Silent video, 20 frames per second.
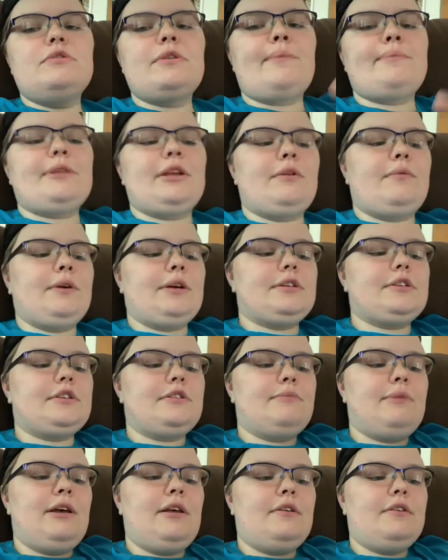an update quick. So
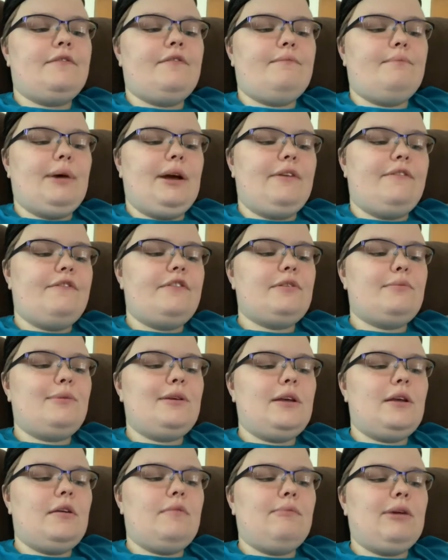my
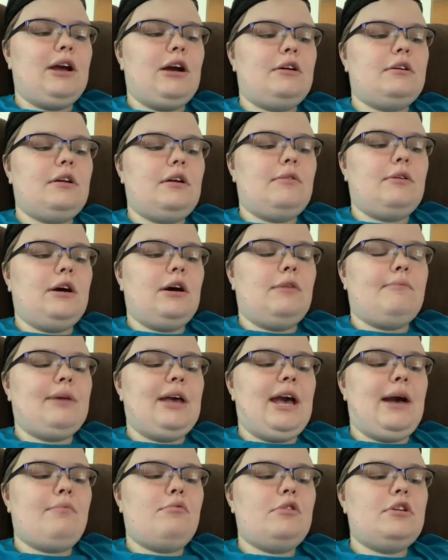Fitbit, my
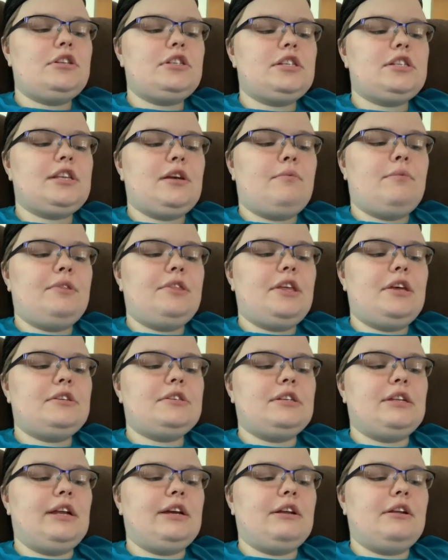Apple Watch is at
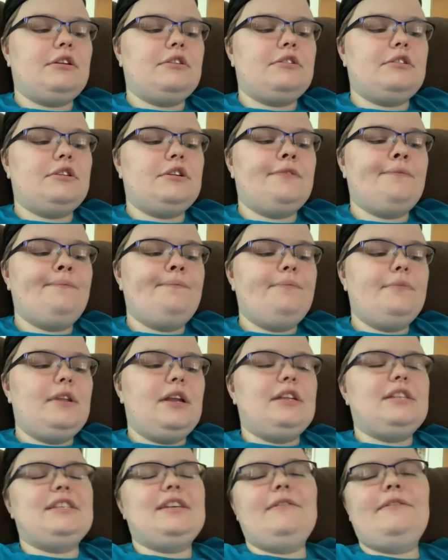
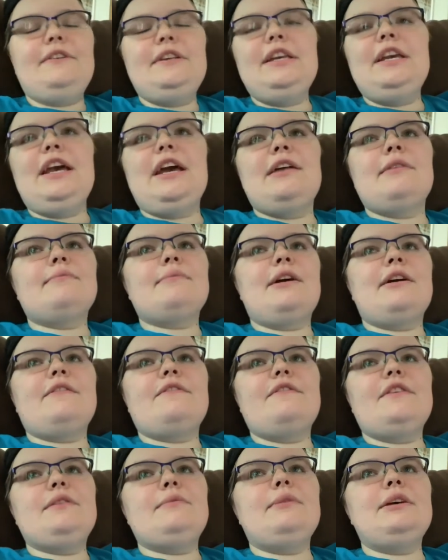1,970 and my
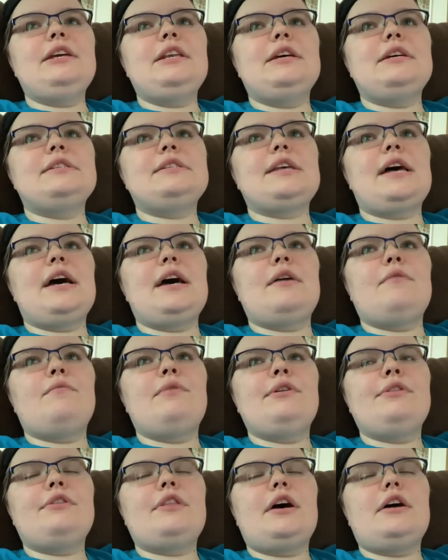Fitbit is at
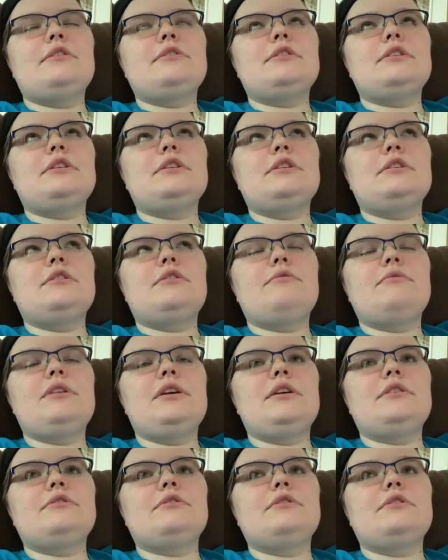
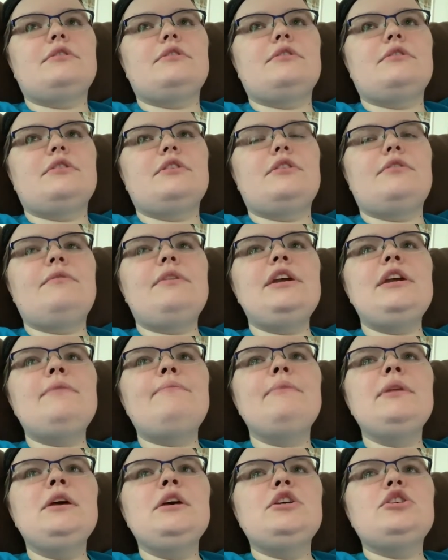
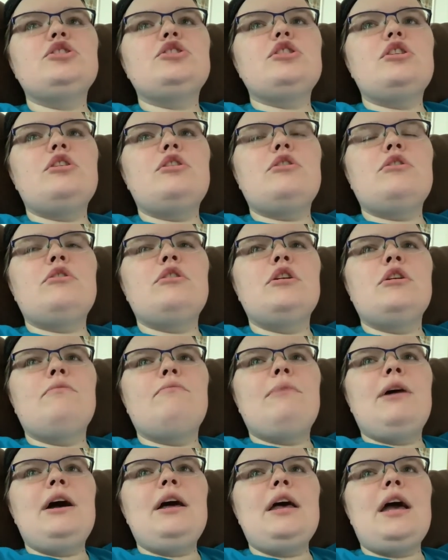1,333. So
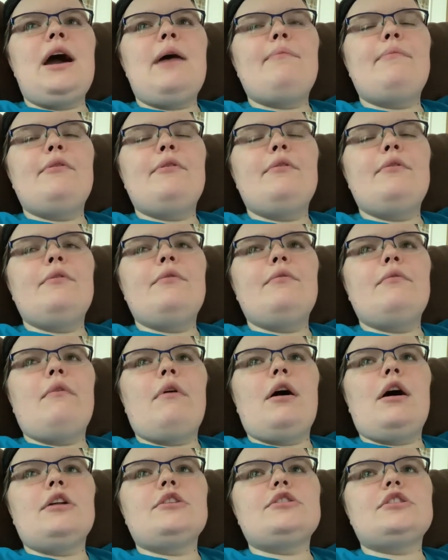my Apple
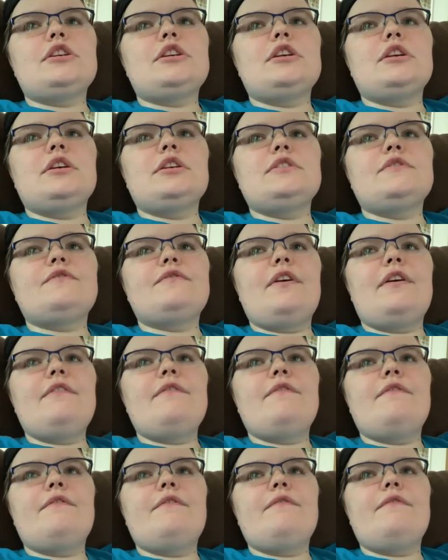Watch is
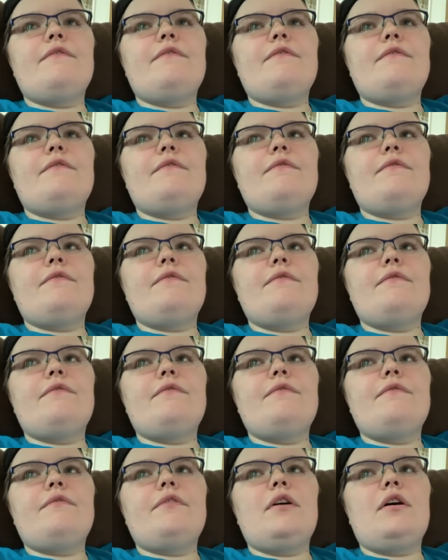
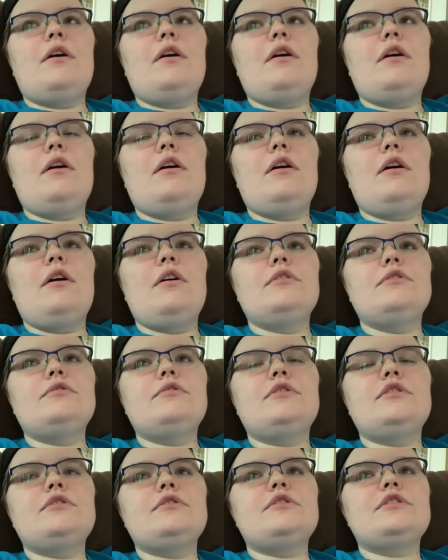
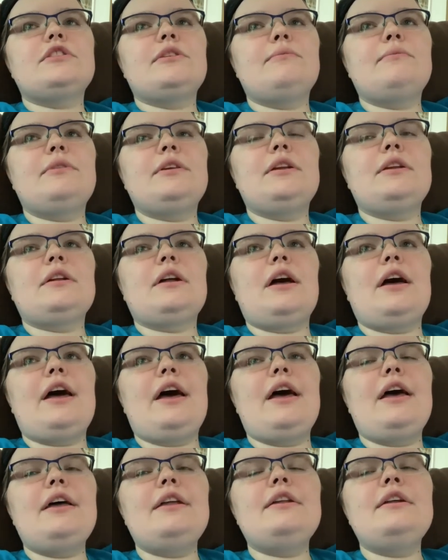500 or something
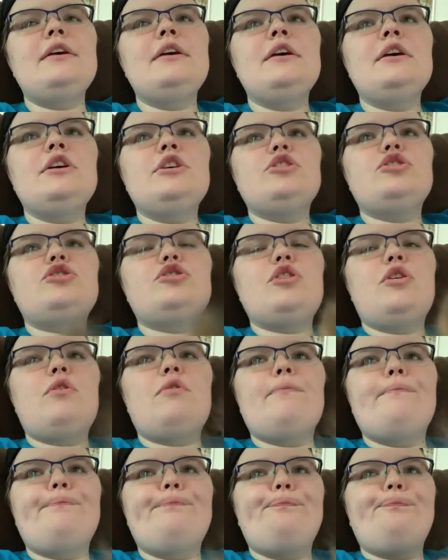ahead.
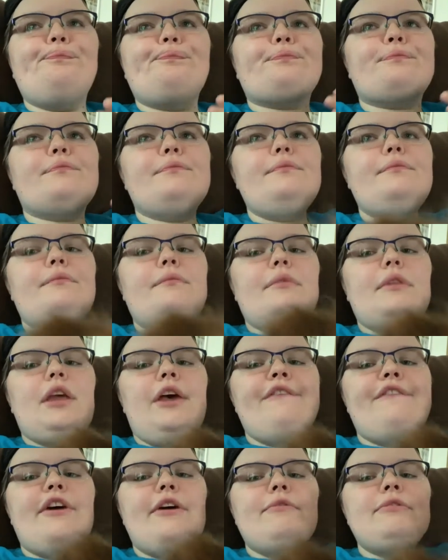So
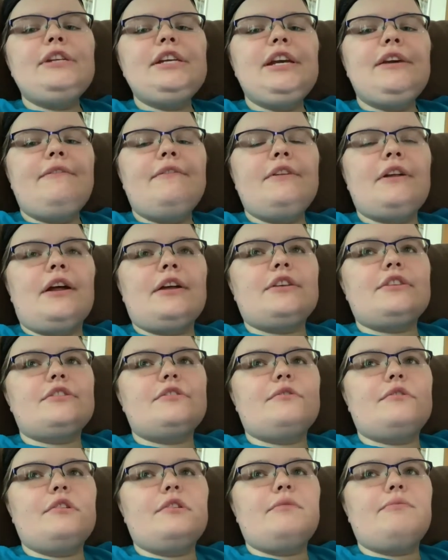if I were to give an
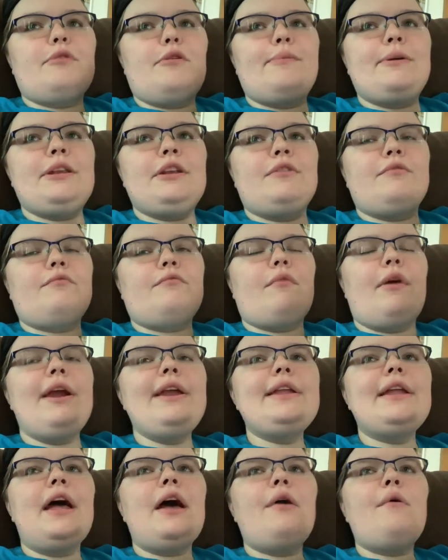honest opinion
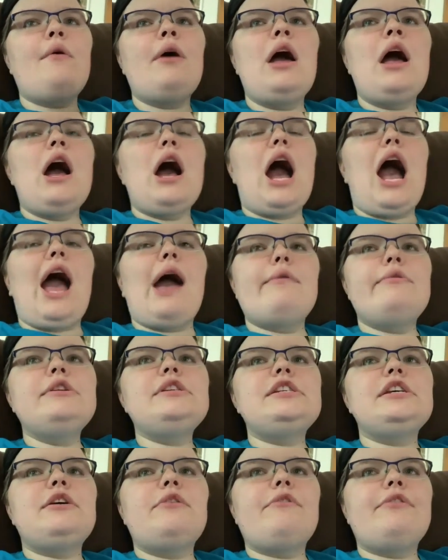right now, I
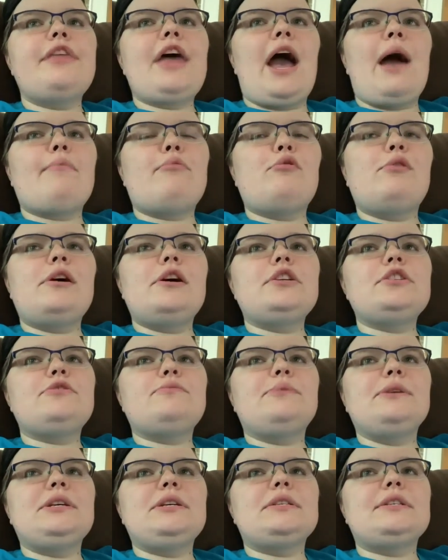would say go with the Apple Watch,
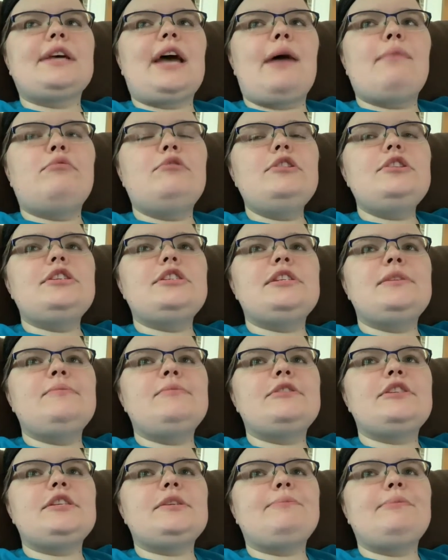because the Apple Watch
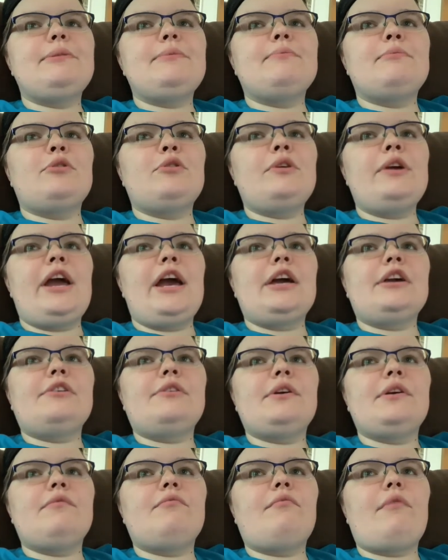seems to be more
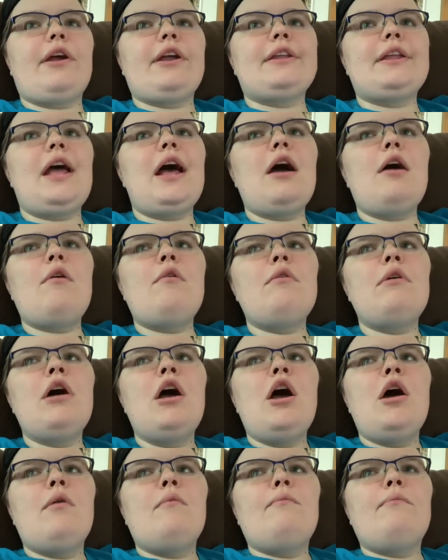accurate right now.
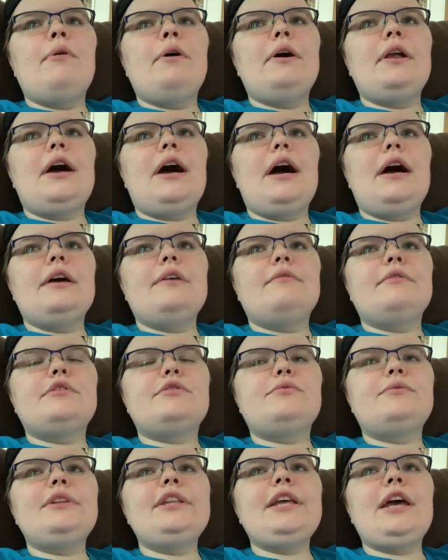But
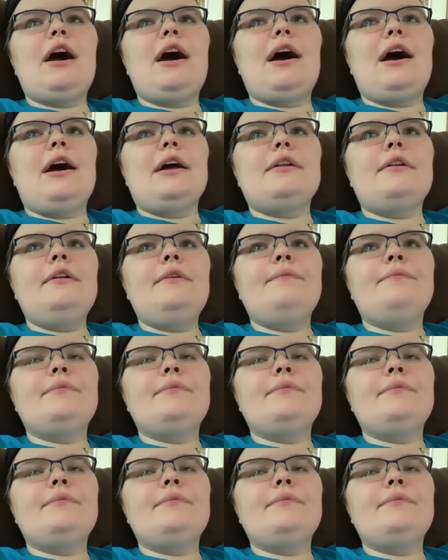what's really odd,